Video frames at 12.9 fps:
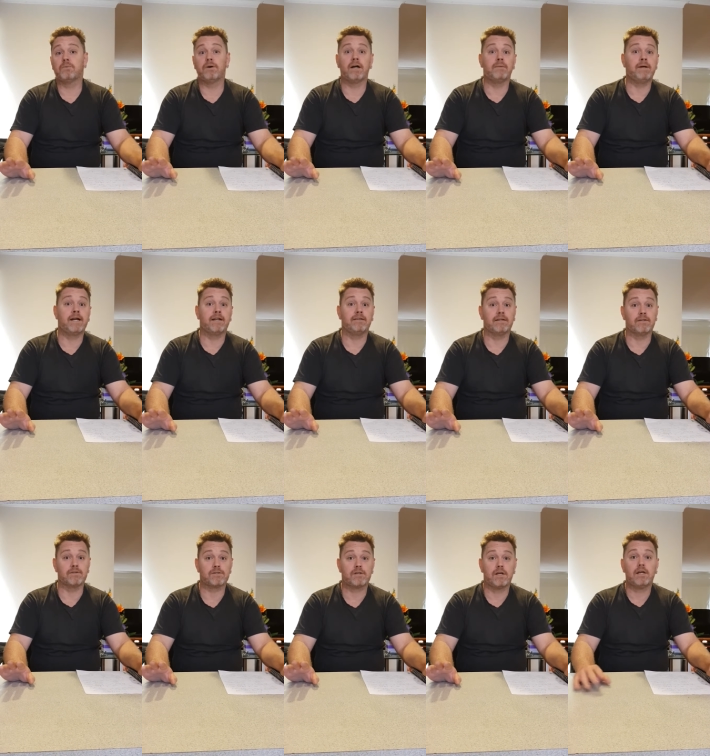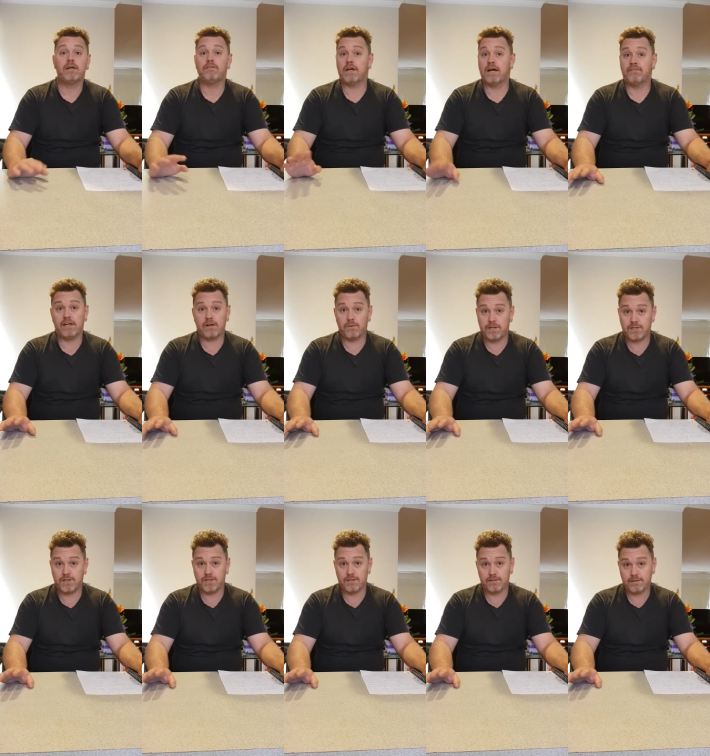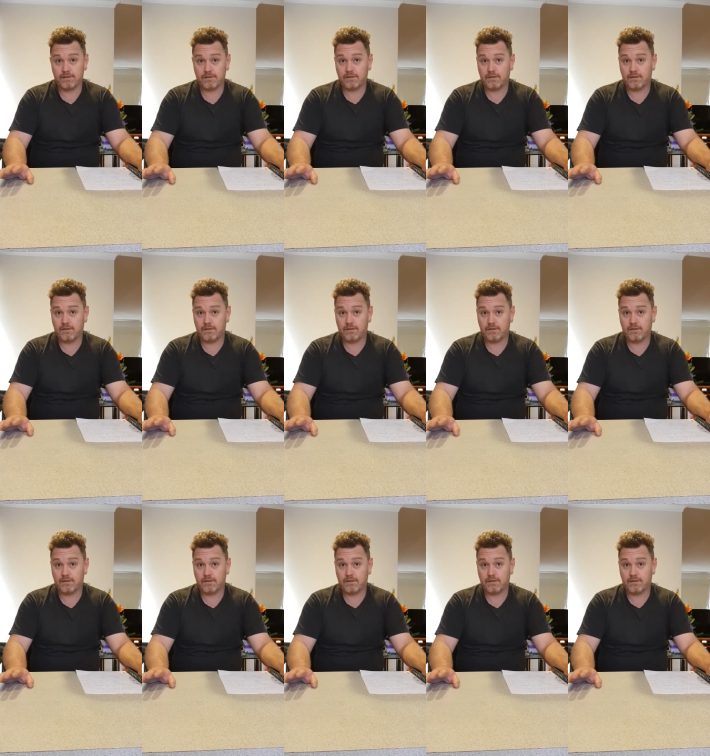worry about anything else. If you have any questions,